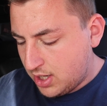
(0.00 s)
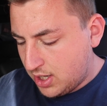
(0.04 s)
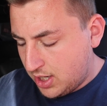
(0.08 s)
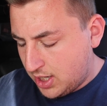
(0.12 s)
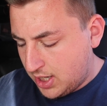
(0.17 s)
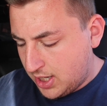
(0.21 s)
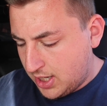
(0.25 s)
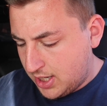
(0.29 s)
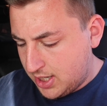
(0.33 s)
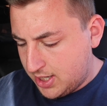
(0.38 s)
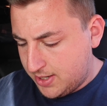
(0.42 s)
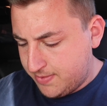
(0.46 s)

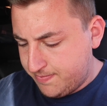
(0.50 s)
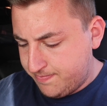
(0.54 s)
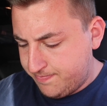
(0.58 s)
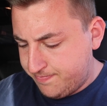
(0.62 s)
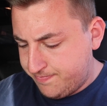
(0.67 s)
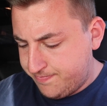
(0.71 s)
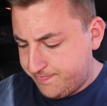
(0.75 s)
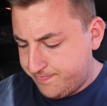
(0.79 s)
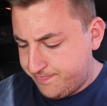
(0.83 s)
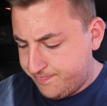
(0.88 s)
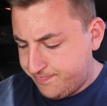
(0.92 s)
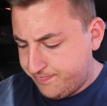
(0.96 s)
and
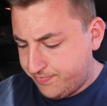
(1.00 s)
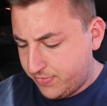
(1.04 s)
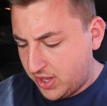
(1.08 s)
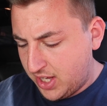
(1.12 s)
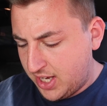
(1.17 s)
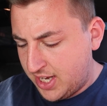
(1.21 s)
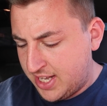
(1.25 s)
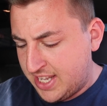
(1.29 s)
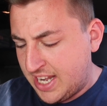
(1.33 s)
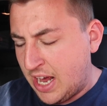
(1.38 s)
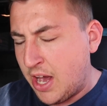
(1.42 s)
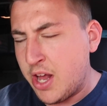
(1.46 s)

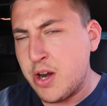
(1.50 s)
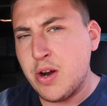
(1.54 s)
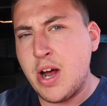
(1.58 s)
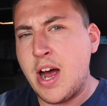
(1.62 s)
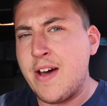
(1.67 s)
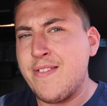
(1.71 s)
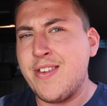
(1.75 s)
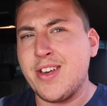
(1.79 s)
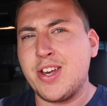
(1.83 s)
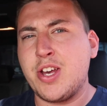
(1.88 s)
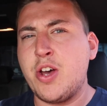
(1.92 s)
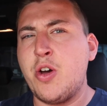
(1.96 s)
now I don't
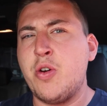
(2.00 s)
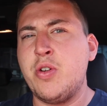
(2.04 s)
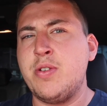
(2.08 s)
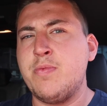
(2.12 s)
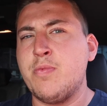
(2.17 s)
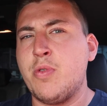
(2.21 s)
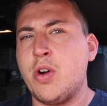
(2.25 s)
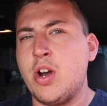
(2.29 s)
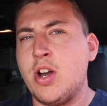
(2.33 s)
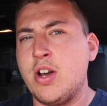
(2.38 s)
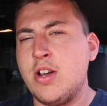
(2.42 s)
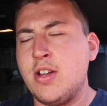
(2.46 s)
have that code
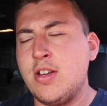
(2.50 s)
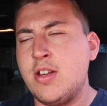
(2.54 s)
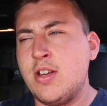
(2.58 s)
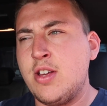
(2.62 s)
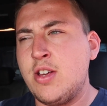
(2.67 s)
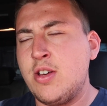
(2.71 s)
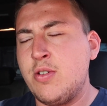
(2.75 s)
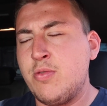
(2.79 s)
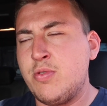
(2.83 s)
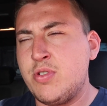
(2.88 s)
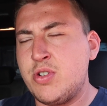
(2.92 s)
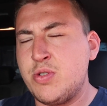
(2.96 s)
anymore,
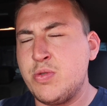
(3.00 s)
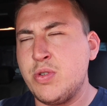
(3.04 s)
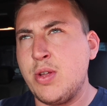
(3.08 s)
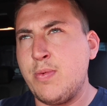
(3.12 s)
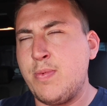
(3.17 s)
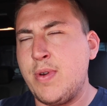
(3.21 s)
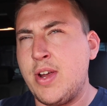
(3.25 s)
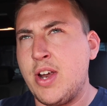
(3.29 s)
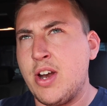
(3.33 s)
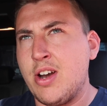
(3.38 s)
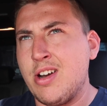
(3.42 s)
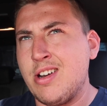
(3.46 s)
which is
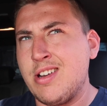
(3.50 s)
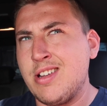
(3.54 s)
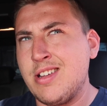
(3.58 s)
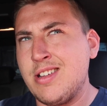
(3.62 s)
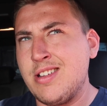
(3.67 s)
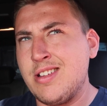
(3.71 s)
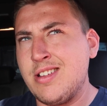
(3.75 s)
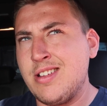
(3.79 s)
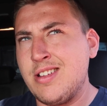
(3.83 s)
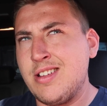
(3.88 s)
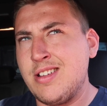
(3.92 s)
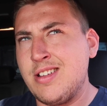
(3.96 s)
really weird.
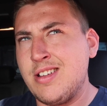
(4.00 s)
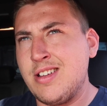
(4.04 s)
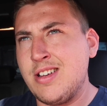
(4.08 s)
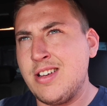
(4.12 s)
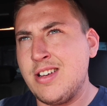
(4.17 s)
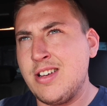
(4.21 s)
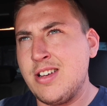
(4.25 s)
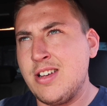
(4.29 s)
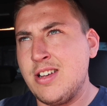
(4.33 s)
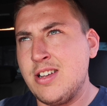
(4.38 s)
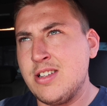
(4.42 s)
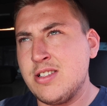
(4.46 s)

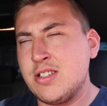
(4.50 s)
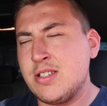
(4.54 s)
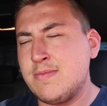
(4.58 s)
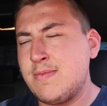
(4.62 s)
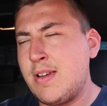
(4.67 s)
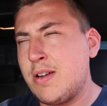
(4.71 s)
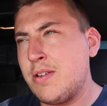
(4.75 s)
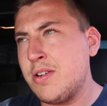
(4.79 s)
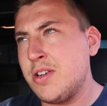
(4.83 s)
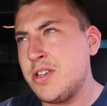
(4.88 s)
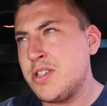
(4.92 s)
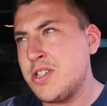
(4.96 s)
So I'm
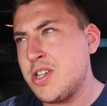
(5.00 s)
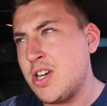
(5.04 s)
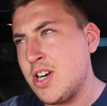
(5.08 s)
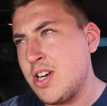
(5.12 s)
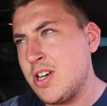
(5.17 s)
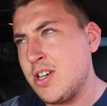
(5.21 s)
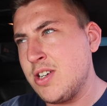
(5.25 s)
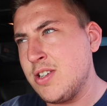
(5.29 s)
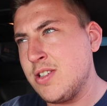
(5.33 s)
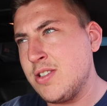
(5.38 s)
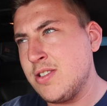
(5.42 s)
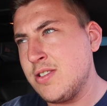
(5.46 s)
not really
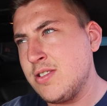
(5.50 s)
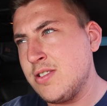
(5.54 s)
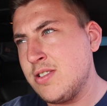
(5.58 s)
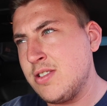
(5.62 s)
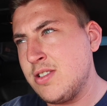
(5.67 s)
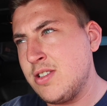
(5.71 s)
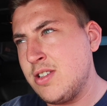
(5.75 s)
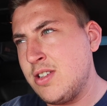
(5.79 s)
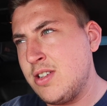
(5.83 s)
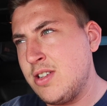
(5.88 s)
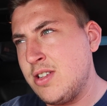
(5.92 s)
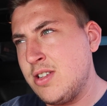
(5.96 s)
sure.
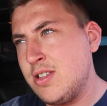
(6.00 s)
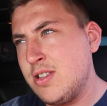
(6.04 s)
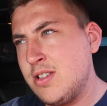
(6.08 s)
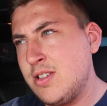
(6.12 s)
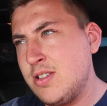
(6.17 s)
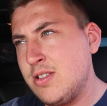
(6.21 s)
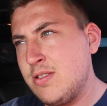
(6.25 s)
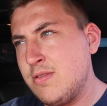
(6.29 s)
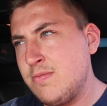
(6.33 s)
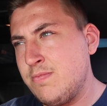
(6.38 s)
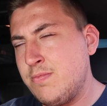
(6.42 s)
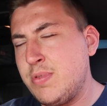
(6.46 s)

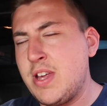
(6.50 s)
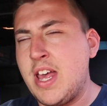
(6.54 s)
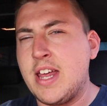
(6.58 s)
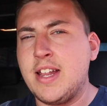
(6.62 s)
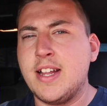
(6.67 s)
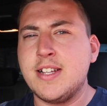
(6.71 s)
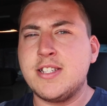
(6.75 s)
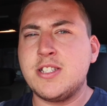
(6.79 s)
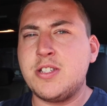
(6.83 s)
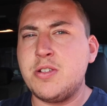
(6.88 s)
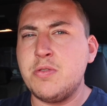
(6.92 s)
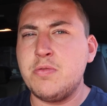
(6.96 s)
But yeah,
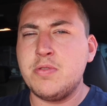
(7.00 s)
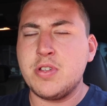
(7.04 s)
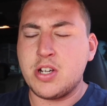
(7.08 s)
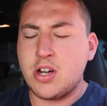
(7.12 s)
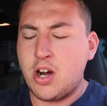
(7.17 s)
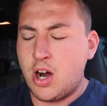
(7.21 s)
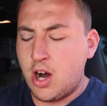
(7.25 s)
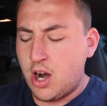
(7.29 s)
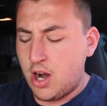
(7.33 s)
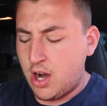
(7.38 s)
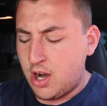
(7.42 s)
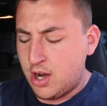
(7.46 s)
let's tune the
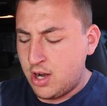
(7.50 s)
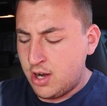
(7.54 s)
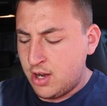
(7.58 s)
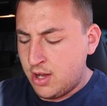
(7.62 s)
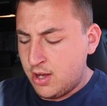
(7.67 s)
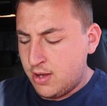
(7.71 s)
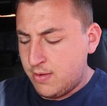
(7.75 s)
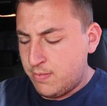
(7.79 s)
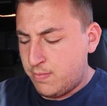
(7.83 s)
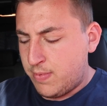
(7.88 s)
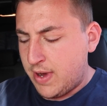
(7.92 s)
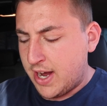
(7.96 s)
car
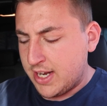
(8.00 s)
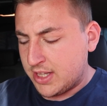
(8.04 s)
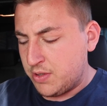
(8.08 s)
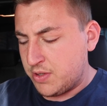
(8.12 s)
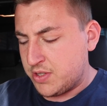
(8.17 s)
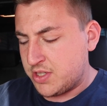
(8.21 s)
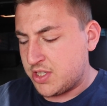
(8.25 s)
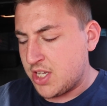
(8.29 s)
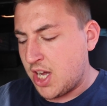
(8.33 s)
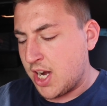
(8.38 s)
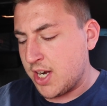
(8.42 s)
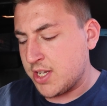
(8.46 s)
back to
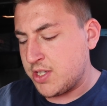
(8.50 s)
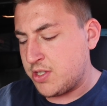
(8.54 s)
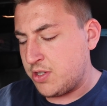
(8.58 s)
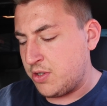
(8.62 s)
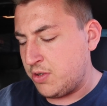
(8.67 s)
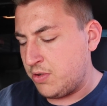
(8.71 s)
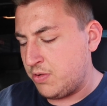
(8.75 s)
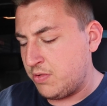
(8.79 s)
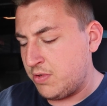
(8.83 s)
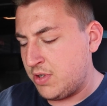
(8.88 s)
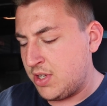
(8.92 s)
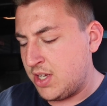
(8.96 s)
a stock
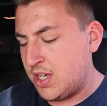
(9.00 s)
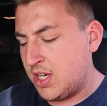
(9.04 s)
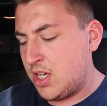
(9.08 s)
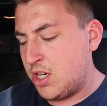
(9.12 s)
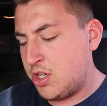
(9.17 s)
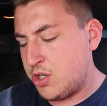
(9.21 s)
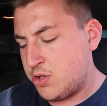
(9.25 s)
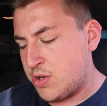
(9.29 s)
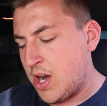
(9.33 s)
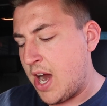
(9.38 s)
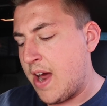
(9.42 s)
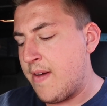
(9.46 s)
tune,
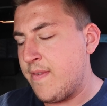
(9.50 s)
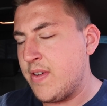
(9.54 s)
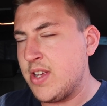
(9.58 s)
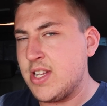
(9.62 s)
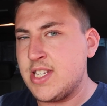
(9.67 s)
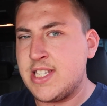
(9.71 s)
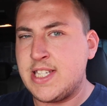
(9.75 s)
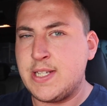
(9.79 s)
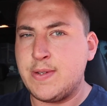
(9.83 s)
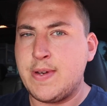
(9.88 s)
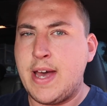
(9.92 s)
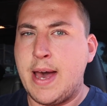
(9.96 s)
drive
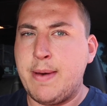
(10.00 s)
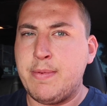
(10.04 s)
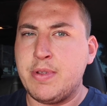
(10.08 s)
it, see what